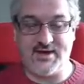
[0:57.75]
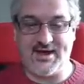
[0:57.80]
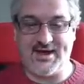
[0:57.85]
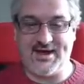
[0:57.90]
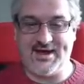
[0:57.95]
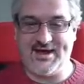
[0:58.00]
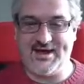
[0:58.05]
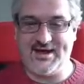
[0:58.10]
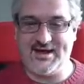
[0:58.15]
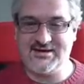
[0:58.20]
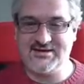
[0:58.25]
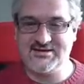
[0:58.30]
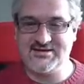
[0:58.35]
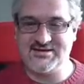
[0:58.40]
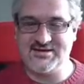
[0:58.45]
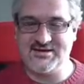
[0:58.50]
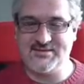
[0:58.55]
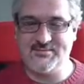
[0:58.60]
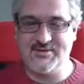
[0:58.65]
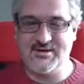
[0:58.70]

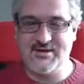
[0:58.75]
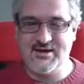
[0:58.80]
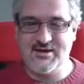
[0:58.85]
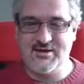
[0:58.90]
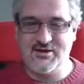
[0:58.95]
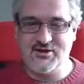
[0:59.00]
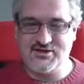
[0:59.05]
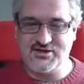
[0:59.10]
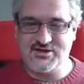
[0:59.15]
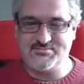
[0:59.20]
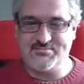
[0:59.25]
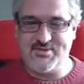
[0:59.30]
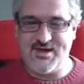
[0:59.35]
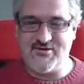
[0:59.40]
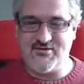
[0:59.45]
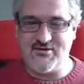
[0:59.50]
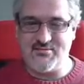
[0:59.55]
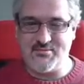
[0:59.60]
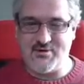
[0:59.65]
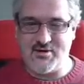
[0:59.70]
And just
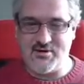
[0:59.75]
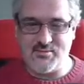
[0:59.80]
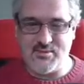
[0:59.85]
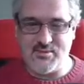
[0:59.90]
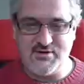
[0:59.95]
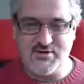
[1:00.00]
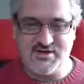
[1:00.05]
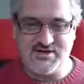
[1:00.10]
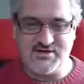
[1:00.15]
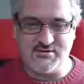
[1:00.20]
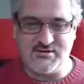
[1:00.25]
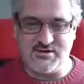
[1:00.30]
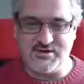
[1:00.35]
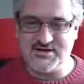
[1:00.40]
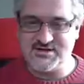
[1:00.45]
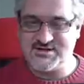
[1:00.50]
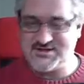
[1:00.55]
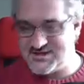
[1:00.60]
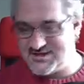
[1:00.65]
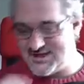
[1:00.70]
bear in mind do
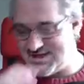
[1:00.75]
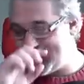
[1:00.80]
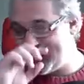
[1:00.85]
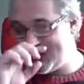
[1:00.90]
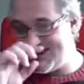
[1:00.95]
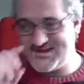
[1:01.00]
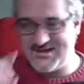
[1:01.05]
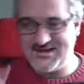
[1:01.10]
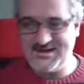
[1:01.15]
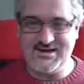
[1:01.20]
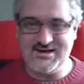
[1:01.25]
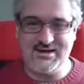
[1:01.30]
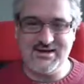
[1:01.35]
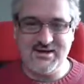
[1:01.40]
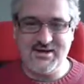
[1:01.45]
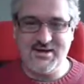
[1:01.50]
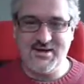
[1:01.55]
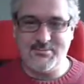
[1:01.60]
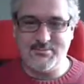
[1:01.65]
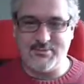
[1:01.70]
this that the
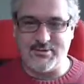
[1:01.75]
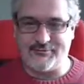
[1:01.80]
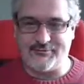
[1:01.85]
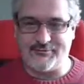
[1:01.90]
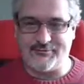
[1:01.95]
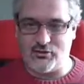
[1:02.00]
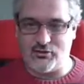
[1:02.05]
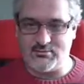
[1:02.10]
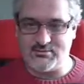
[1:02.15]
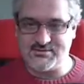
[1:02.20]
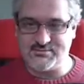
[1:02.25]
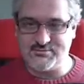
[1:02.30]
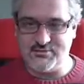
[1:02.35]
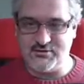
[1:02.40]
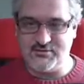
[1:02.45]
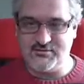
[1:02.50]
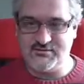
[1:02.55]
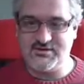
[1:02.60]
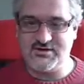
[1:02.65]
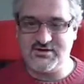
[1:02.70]
performers
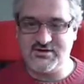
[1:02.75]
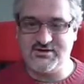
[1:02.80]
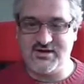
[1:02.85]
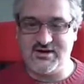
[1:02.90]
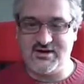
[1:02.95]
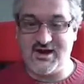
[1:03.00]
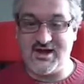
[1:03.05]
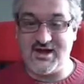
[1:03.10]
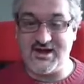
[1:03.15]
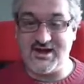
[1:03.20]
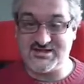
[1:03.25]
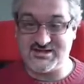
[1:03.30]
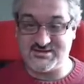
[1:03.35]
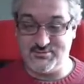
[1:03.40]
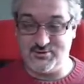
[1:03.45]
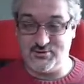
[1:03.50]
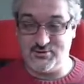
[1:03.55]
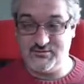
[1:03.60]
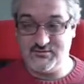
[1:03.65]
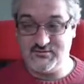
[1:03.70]
moved, the lights
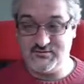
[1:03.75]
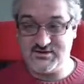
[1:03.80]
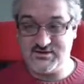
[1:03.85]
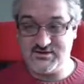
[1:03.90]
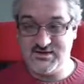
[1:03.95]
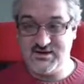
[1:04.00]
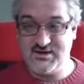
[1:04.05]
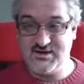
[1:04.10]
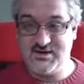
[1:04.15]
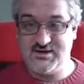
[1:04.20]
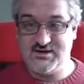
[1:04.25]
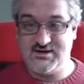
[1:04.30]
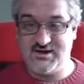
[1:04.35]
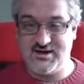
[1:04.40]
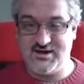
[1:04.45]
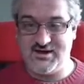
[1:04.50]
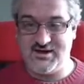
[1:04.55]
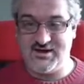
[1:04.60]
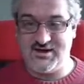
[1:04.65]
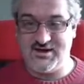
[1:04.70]
moved,
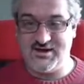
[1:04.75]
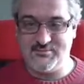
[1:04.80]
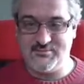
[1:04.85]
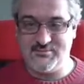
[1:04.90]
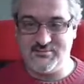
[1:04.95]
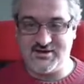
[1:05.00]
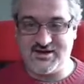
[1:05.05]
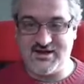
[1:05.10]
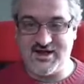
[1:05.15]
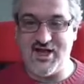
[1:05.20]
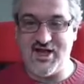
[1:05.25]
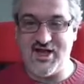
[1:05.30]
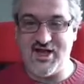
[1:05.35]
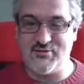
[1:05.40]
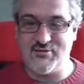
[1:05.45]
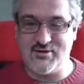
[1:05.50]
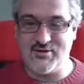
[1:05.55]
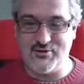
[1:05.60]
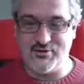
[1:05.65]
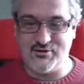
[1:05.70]
the
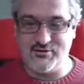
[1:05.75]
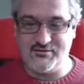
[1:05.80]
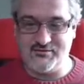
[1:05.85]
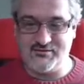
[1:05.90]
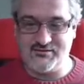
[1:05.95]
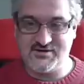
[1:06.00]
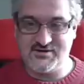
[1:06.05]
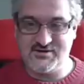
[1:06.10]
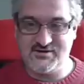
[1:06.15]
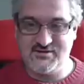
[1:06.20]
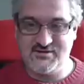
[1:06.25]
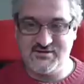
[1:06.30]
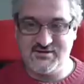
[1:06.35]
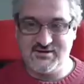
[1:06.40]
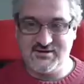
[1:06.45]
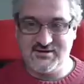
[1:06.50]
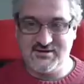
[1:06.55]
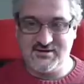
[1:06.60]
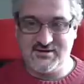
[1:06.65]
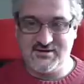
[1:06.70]
camera moved,
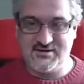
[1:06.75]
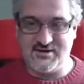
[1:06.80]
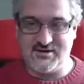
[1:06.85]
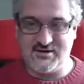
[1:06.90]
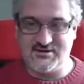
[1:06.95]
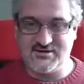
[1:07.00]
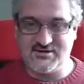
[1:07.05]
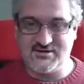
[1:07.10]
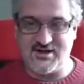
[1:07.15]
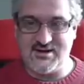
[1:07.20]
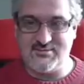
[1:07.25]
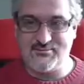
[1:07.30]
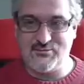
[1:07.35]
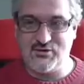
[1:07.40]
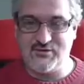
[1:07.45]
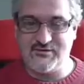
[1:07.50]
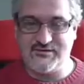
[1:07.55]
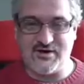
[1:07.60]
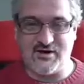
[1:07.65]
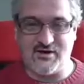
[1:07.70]
you know, time
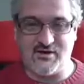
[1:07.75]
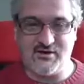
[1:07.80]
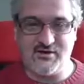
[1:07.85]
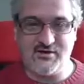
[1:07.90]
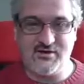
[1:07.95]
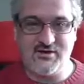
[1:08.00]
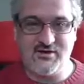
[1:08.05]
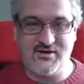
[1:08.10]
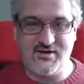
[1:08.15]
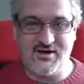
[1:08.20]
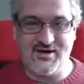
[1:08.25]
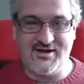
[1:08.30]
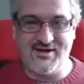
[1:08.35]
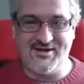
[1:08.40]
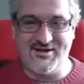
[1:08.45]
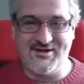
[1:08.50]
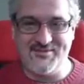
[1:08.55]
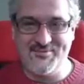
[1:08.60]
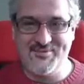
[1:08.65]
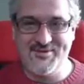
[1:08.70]
moved on.
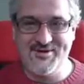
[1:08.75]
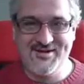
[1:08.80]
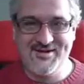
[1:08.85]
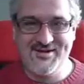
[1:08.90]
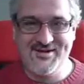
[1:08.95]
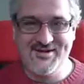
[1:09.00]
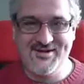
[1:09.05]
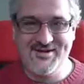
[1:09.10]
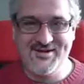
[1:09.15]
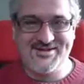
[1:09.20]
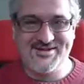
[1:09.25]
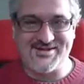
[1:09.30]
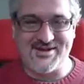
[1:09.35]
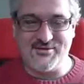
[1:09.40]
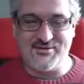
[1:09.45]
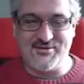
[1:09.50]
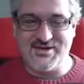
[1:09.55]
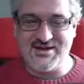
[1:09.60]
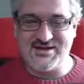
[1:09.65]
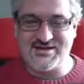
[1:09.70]
So
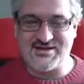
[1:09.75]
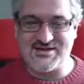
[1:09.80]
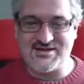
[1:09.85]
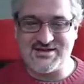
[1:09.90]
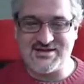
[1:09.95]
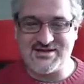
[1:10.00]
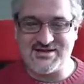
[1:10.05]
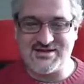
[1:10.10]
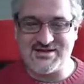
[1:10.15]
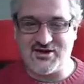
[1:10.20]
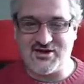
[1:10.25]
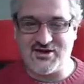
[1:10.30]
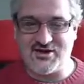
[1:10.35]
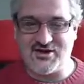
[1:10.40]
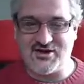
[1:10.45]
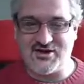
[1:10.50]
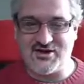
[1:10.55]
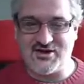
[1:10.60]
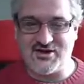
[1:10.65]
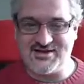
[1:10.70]
there's a lot
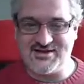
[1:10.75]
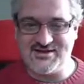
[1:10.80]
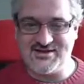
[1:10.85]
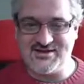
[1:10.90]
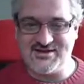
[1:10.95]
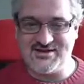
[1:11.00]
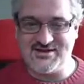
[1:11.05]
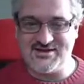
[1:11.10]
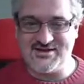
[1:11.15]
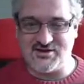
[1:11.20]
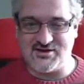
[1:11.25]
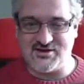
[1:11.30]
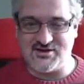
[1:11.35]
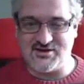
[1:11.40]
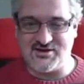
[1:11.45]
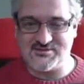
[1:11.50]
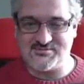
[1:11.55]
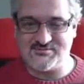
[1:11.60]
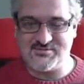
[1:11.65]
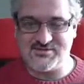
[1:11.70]
changing in these shots.